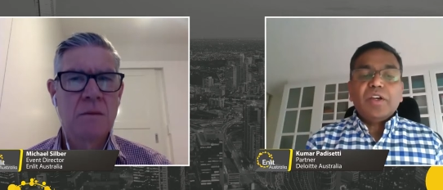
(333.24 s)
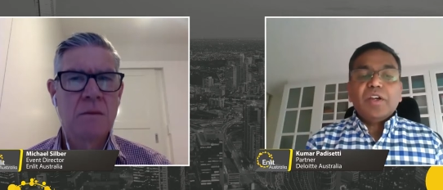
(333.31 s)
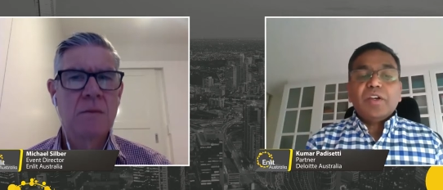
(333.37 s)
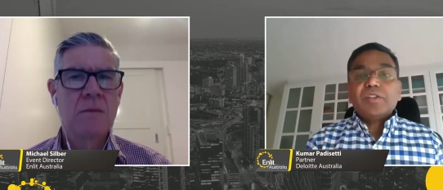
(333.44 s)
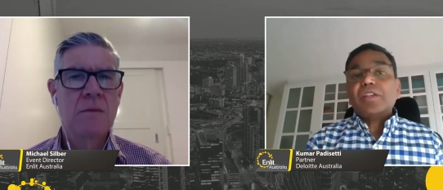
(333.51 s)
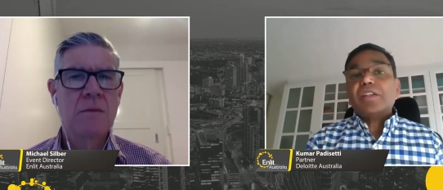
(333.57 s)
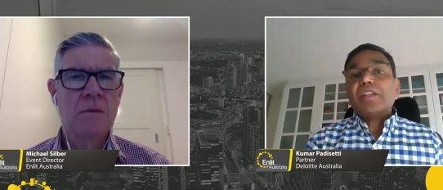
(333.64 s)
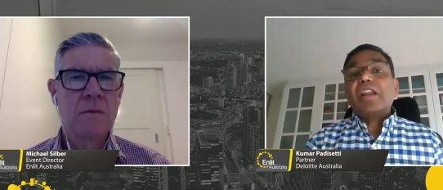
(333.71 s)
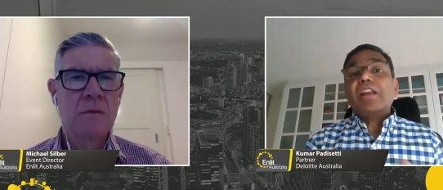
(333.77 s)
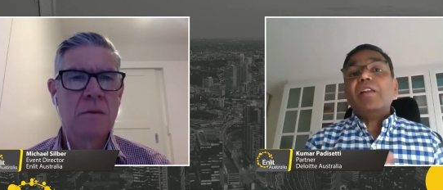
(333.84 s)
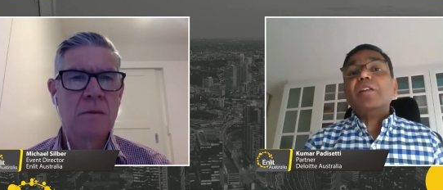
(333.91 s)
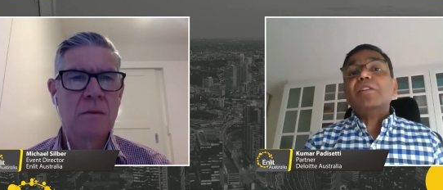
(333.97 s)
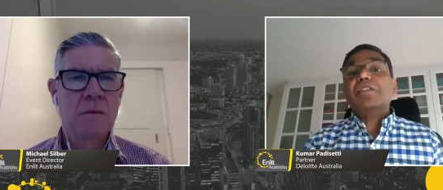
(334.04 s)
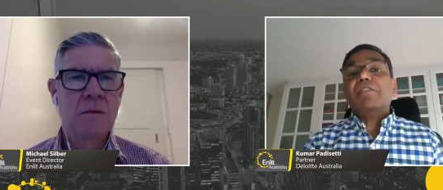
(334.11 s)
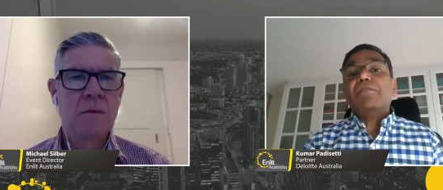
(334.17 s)
Speaker 1: So there are
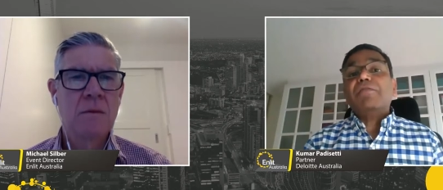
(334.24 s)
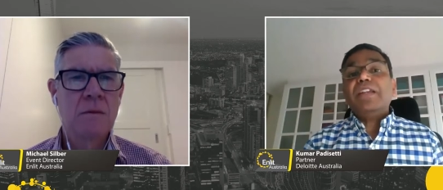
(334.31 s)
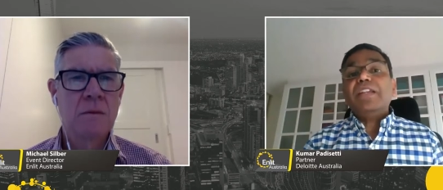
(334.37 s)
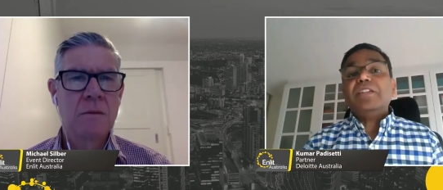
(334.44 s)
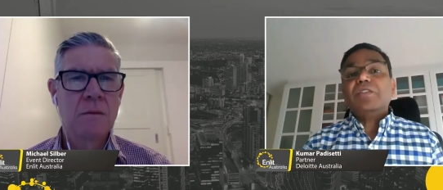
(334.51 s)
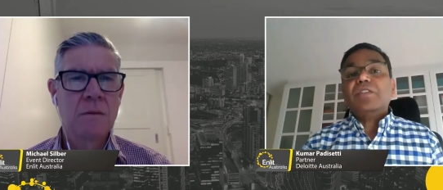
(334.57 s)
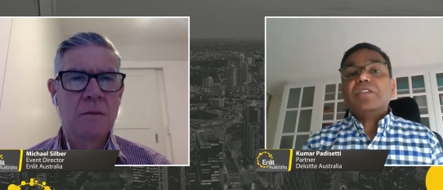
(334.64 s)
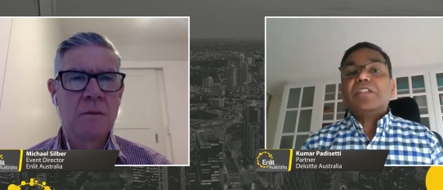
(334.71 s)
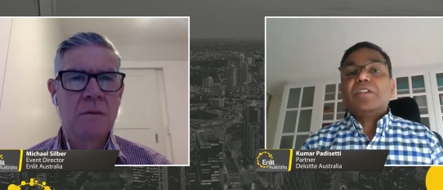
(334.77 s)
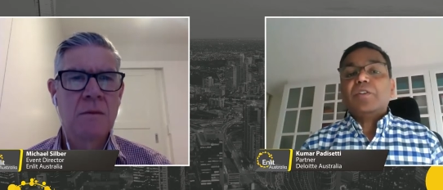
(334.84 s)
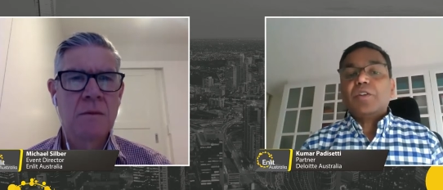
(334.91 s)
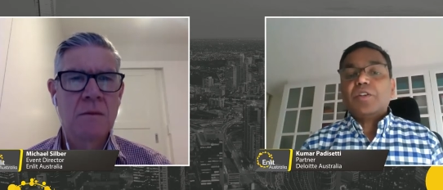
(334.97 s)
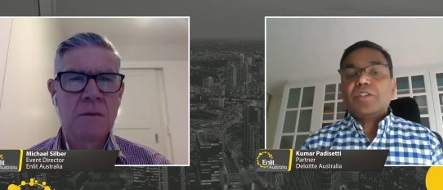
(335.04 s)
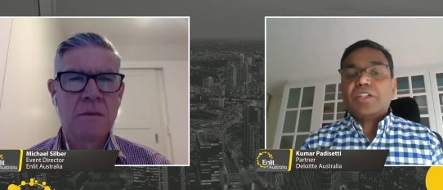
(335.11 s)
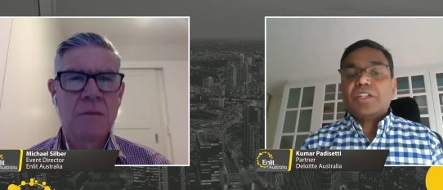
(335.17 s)
lots of interesting
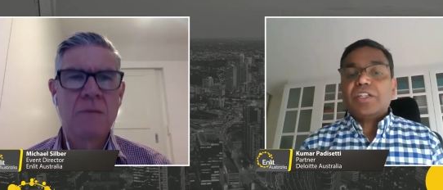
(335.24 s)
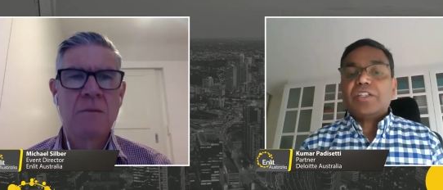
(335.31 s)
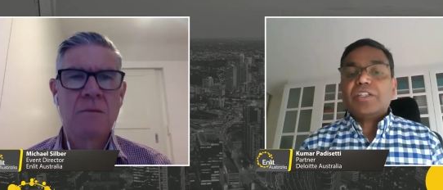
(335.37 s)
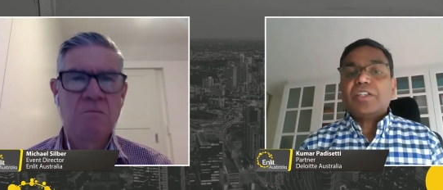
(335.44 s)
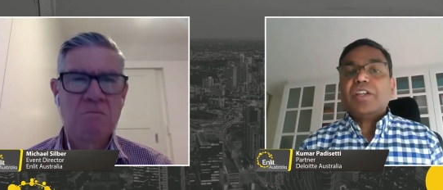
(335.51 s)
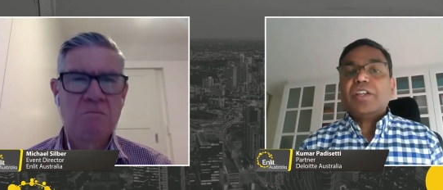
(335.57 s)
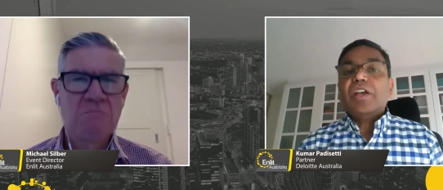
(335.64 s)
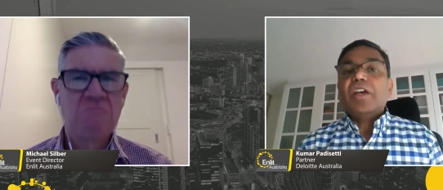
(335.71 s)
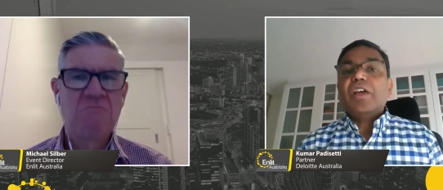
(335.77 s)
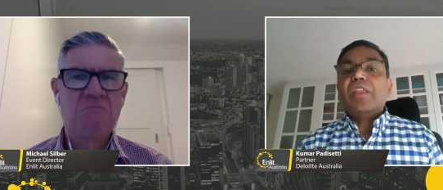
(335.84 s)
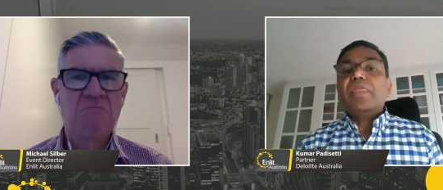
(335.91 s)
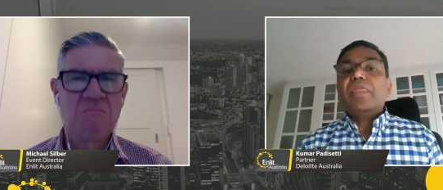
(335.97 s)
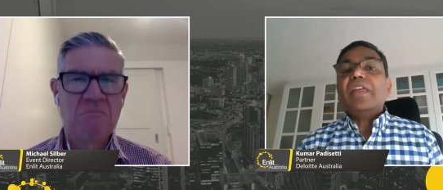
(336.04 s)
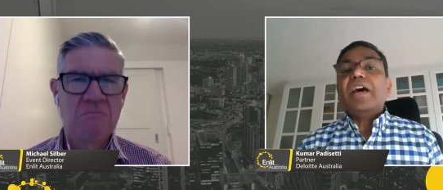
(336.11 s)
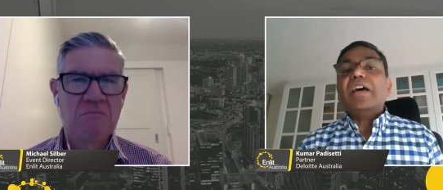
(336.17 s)
questions
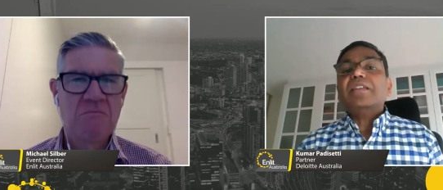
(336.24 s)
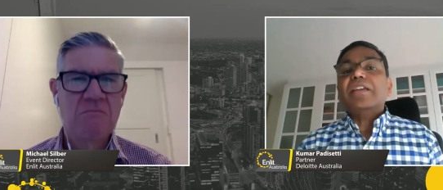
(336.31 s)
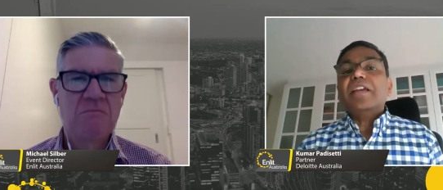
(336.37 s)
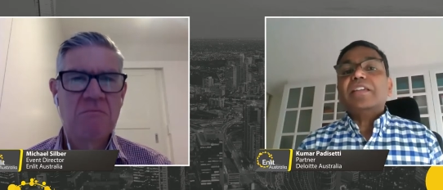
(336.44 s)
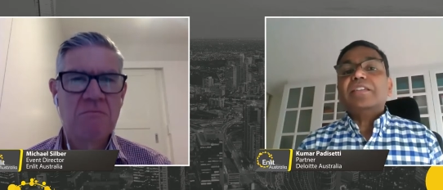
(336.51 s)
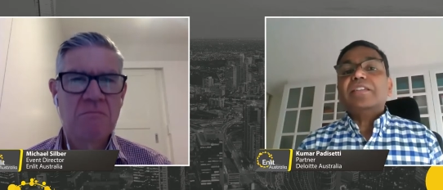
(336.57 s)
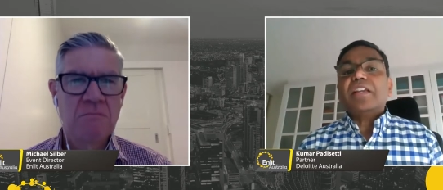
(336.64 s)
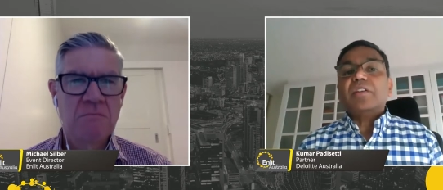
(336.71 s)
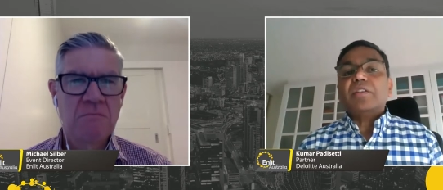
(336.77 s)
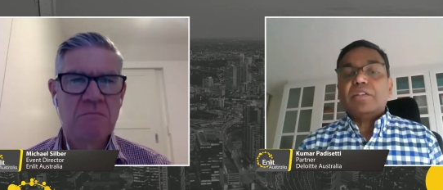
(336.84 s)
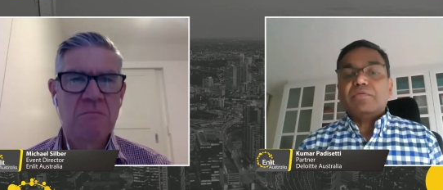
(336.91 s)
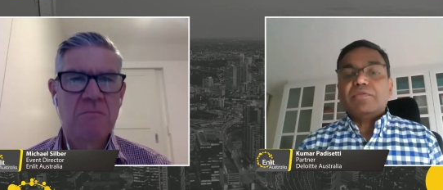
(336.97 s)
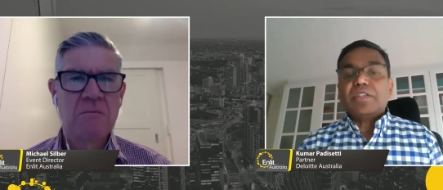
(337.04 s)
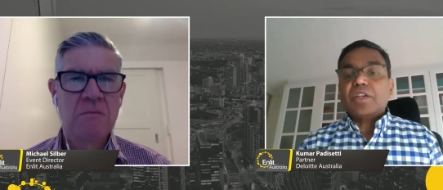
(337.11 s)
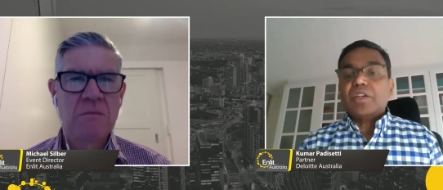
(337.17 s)
that executives
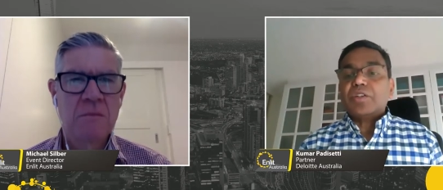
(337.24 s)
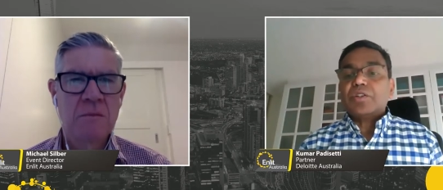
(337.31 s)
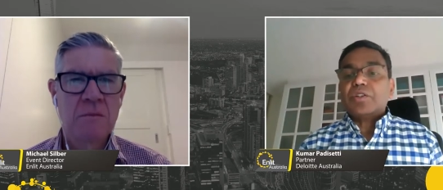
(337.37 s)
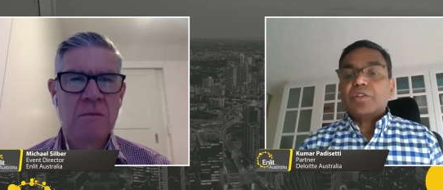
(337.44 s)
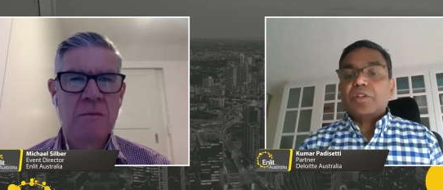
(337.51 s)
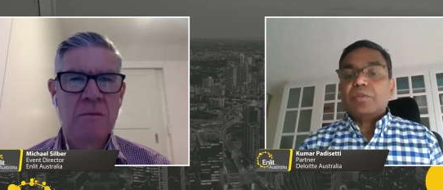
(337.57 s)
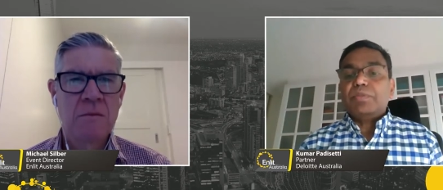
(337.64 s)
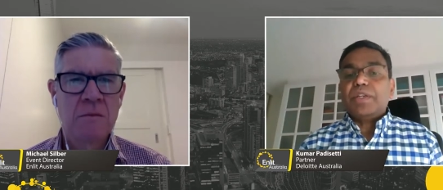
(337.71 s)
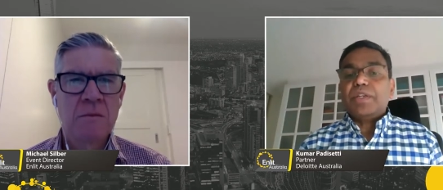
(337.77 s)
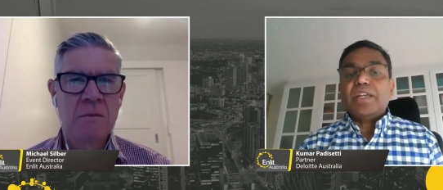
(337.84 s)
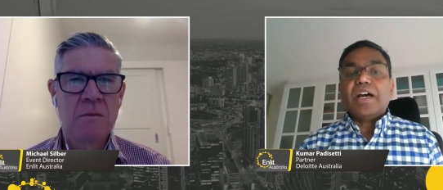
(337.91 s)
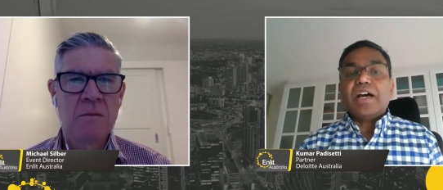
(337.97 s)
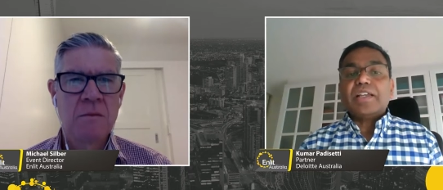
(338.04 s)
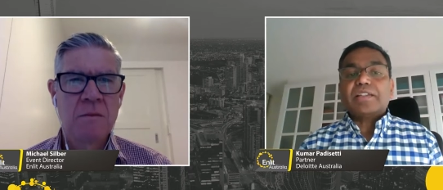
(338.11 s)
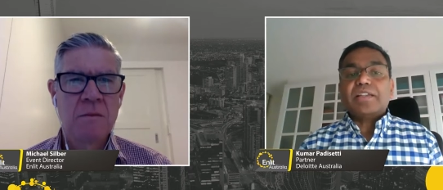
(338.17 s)
should be
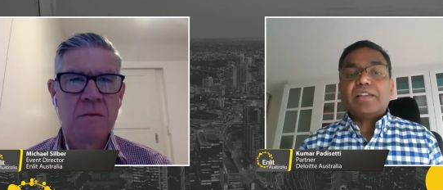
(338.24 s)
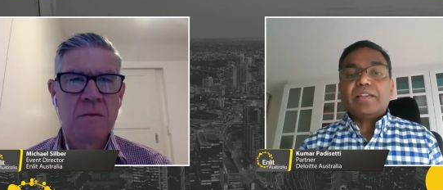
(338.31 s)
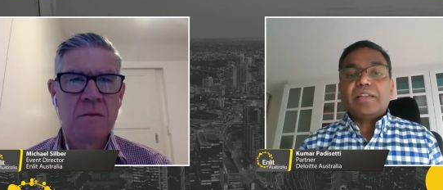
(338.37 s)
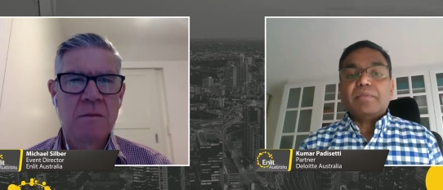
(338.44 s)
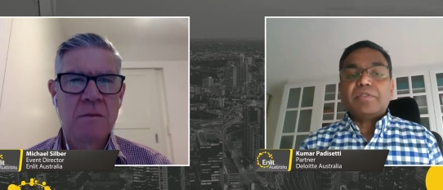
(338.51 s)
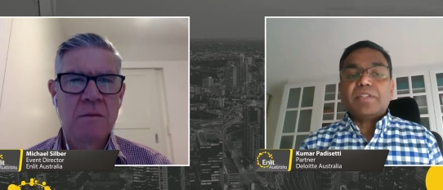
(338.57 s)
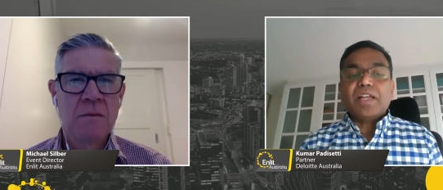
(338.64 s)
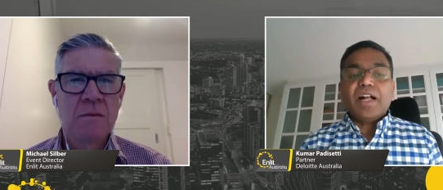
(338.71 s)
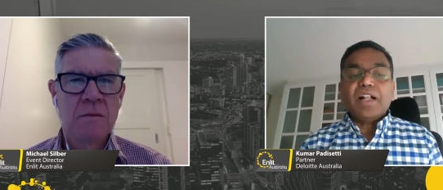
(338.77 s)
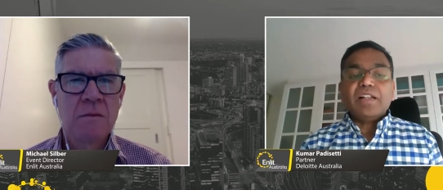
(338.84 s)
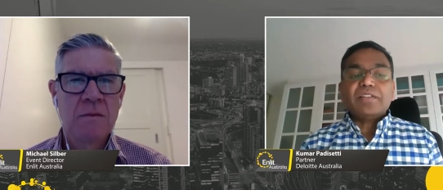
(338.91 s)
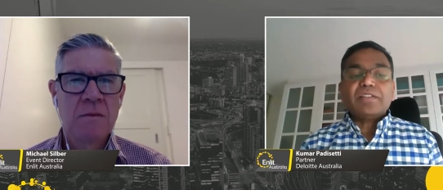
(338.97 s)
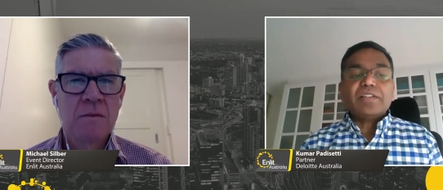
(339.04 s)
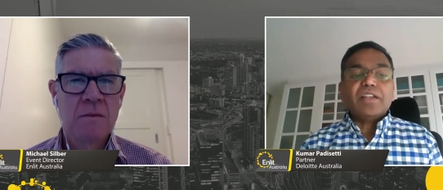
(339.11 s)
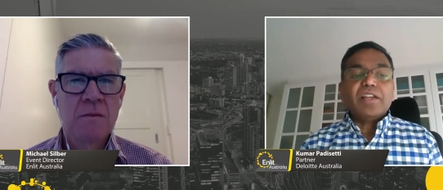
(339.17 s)
asking
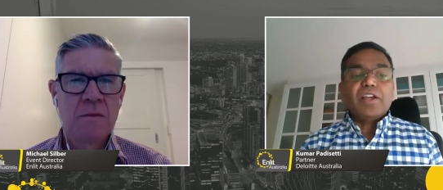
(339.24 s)
themselves